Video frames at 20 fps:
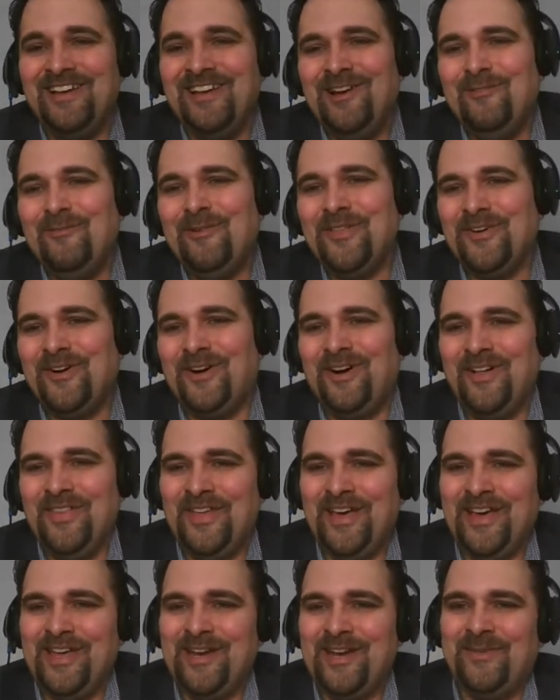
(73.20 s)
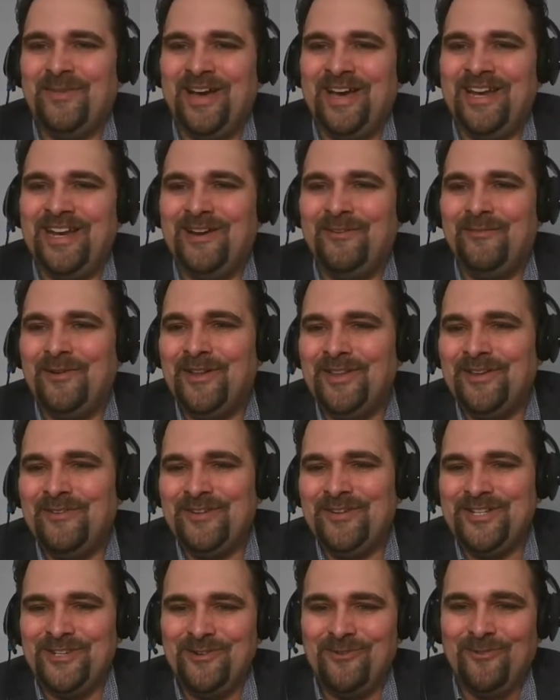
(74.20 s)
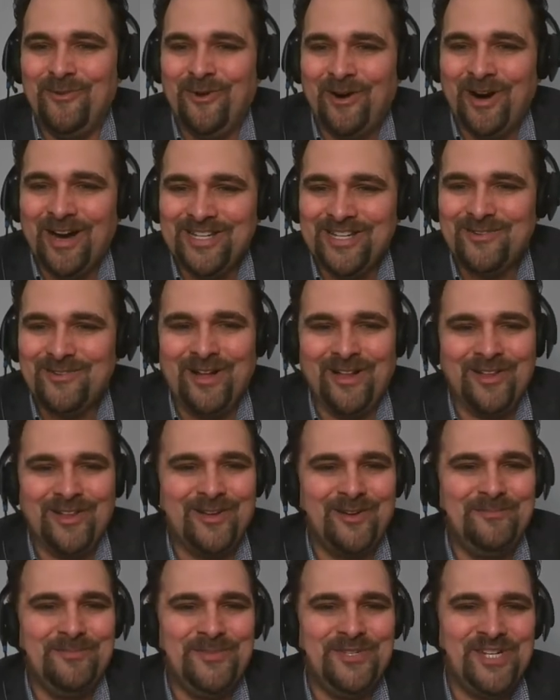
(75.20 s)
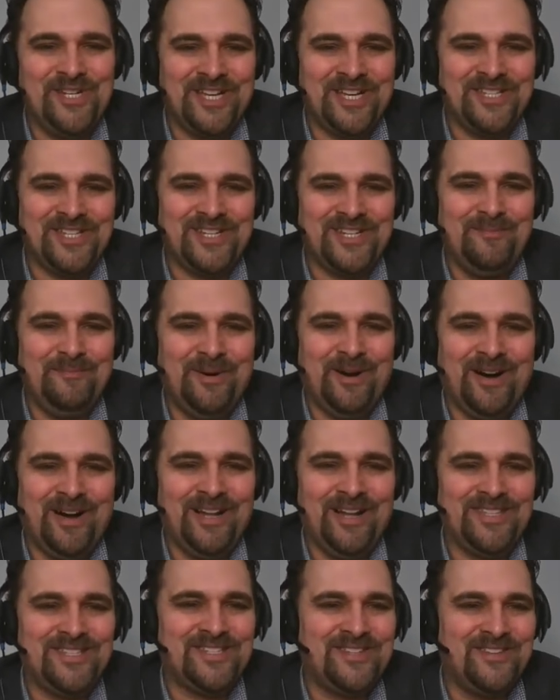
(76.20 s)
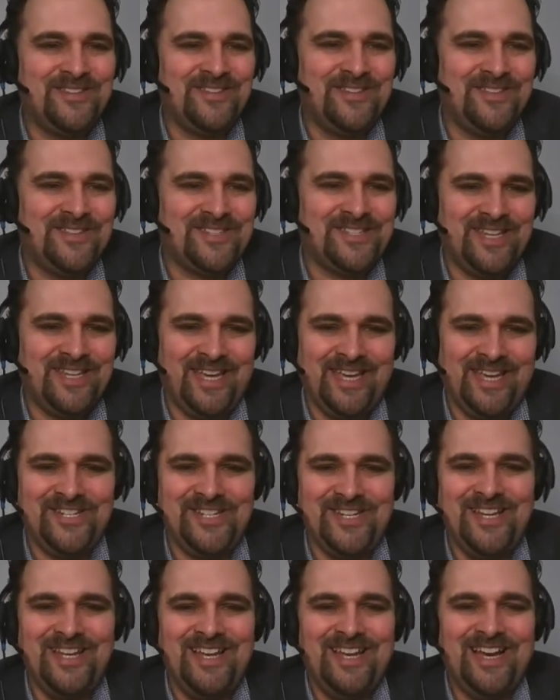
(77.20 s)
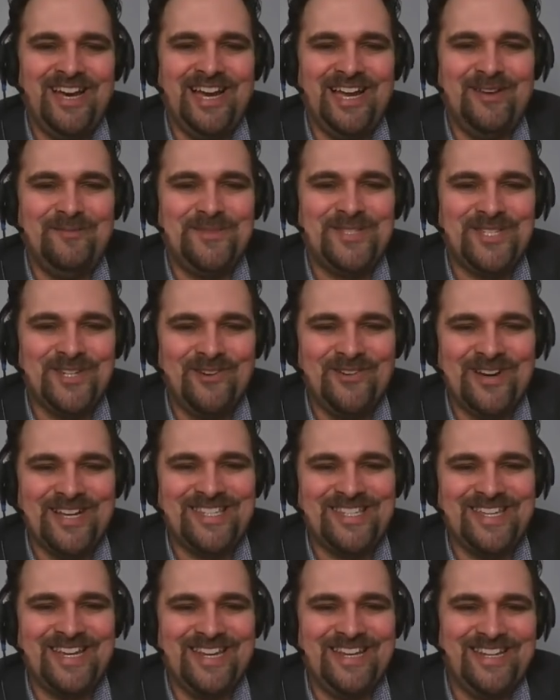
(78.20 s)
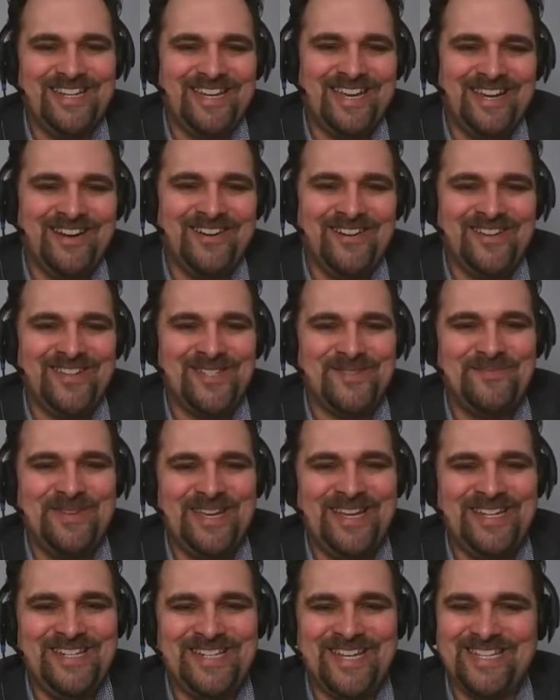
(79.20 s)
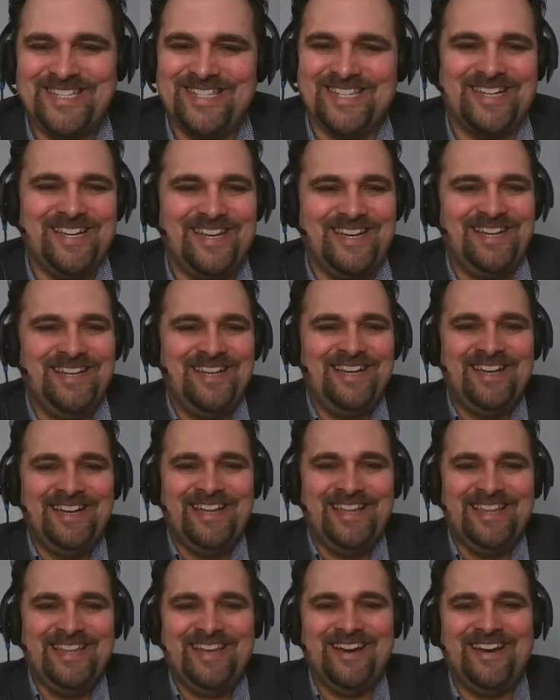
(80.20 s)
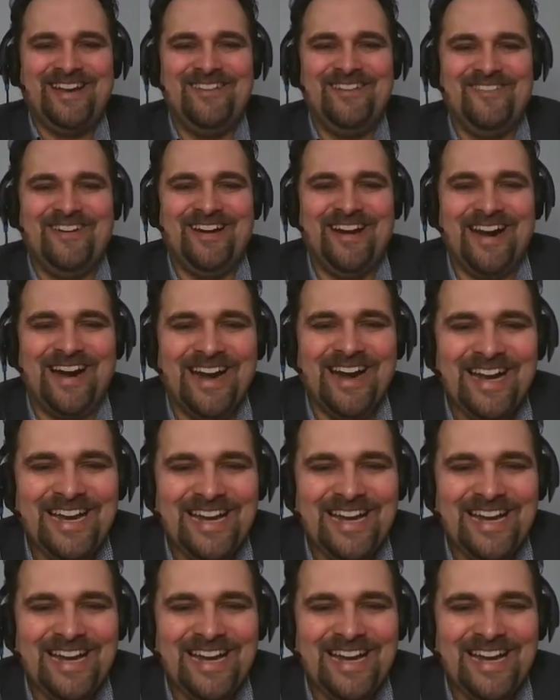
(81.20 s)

With all that in mind, I really do want to welcome Jessica Potts to the stage. I am so excited to hear you speak, Jessica. And there you are.